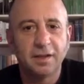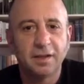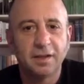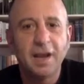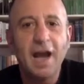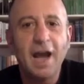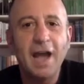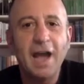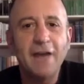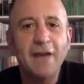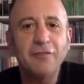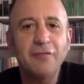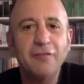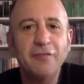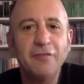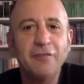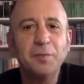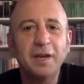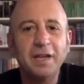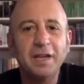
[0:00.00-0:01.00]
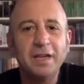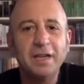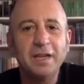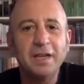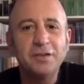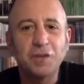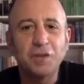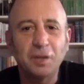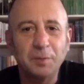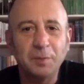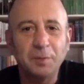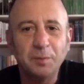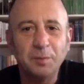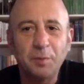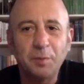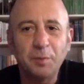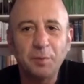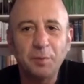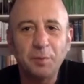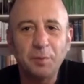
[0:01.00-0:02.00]
Hi, everybody. Jeremy
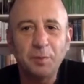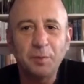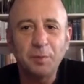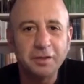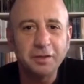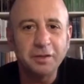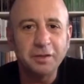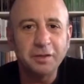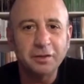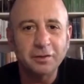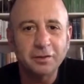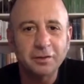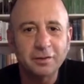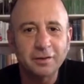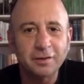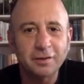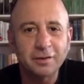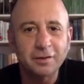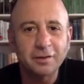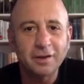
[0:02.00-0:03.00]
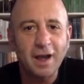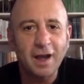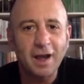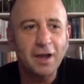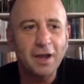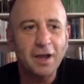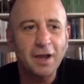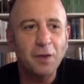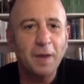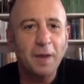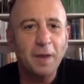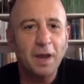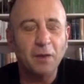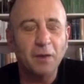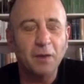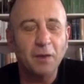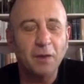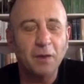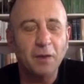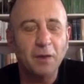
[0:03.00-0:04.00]
Parson here. I help out
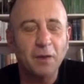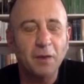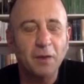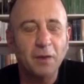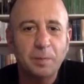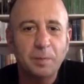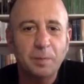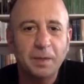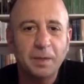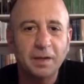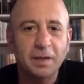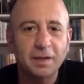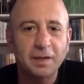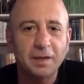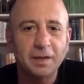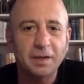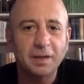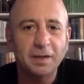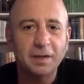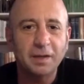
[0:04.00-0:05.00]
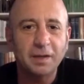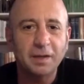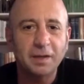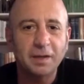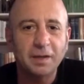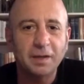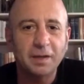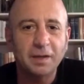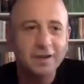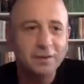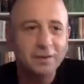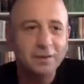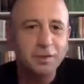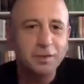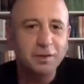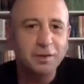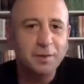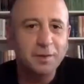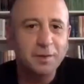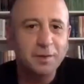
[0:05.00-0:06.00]
with Scarpa with their
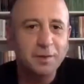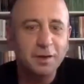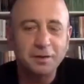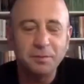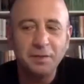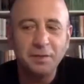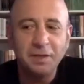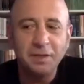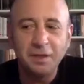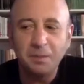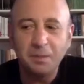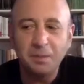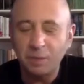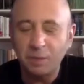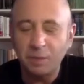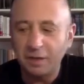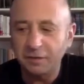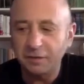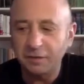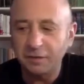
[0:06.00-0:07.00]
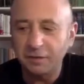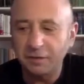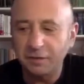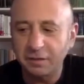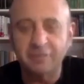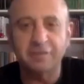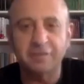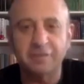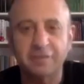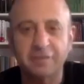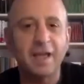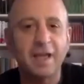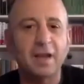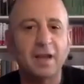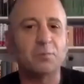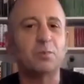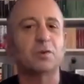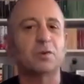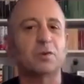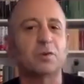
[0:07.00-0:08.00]
American media presence.
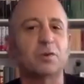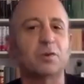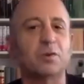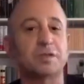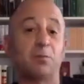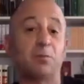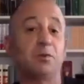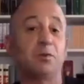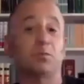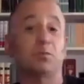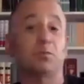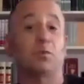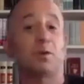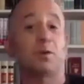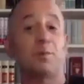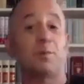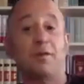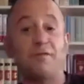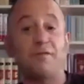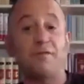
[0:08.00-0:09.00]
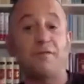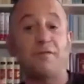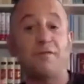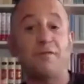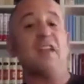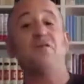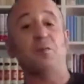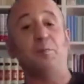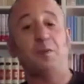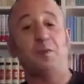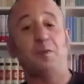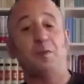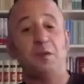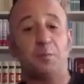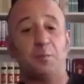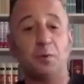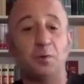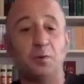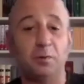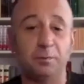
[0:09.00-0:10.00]
And we're today with one of my favorite
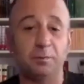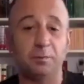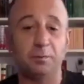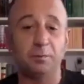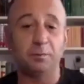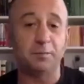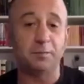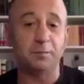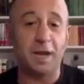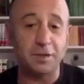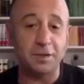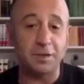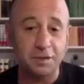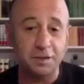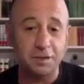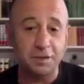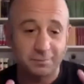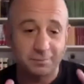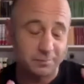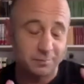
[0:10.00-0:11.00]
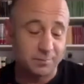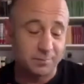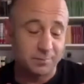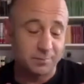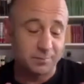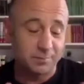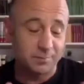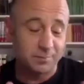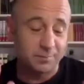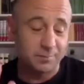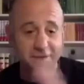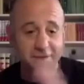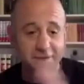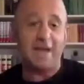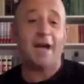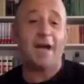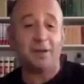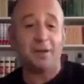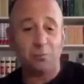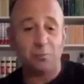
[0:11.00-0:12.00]
people, not just in the
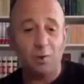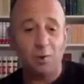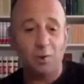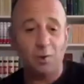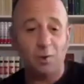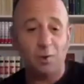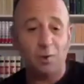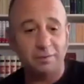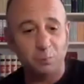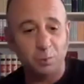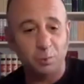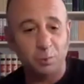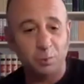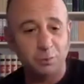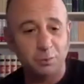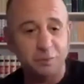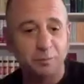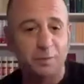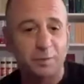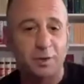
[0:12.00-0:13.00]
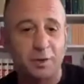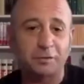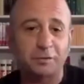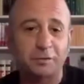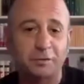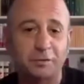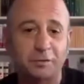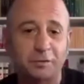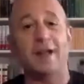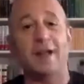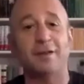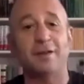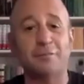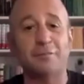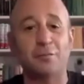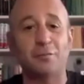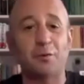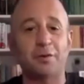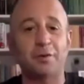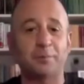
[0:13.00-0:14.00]
Italian wine world, but also the
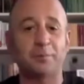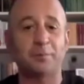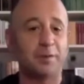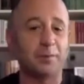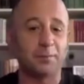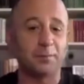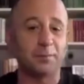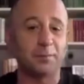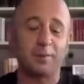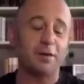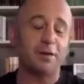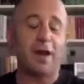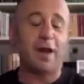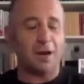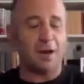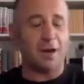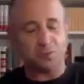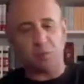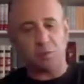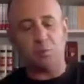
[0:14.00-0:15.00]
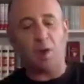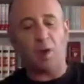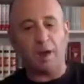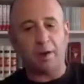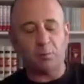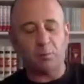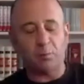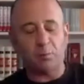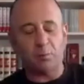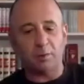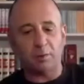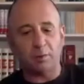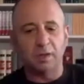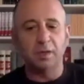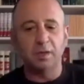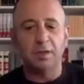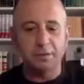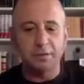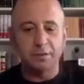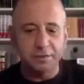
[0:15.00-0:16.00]
California, the international wine world,
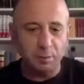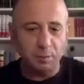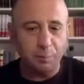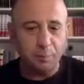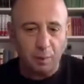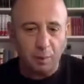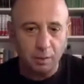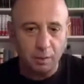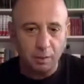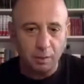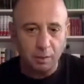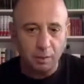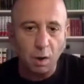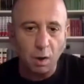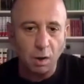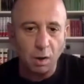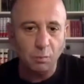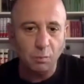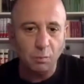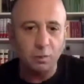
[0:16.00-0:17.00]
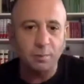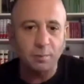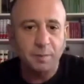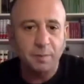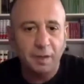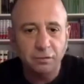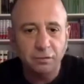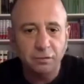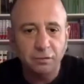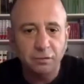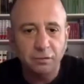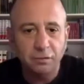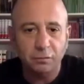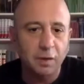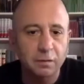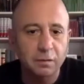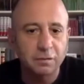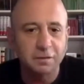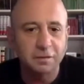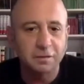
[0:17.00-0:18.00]
Deborah Parker Wong, one of my best
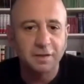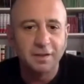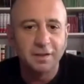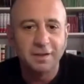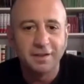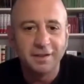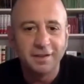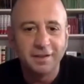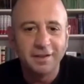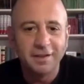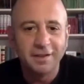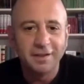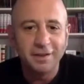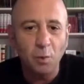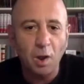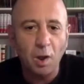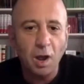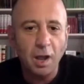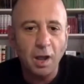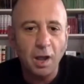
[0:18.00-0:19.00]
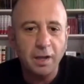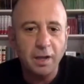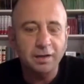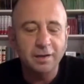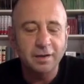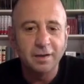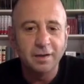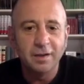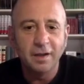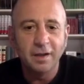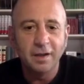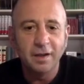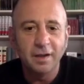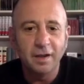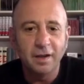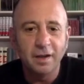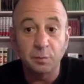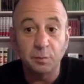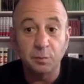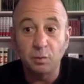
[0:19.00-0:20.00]
friends in wine,
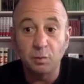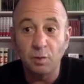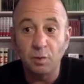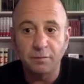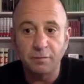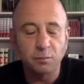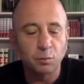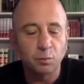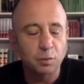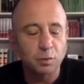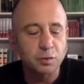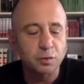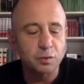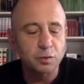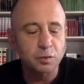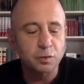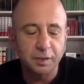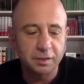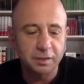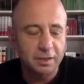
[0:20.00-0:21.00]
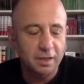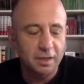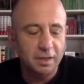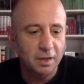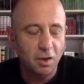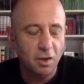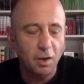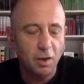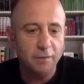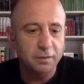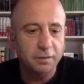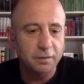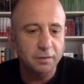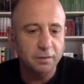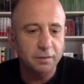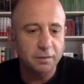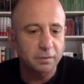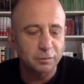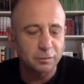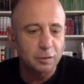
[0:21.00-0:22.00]
someone who I've worked with on
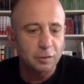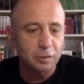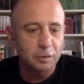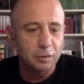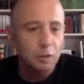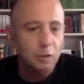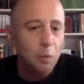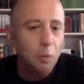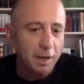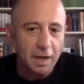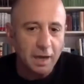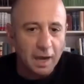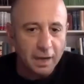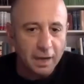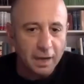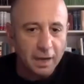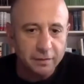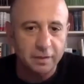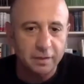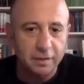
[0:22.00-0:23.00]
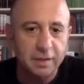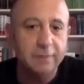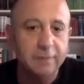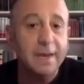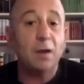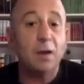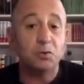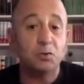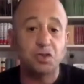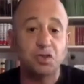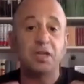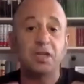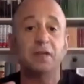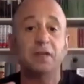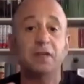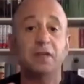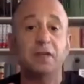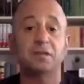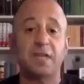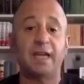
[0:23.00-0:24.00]
the slow wine guides. And now she
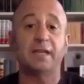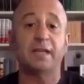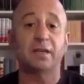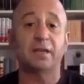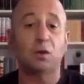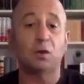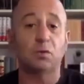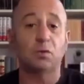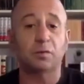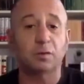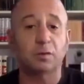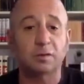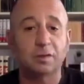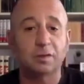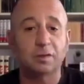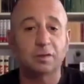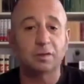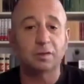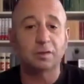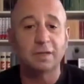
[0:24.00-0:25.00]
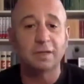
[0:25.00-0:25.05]
has taken over.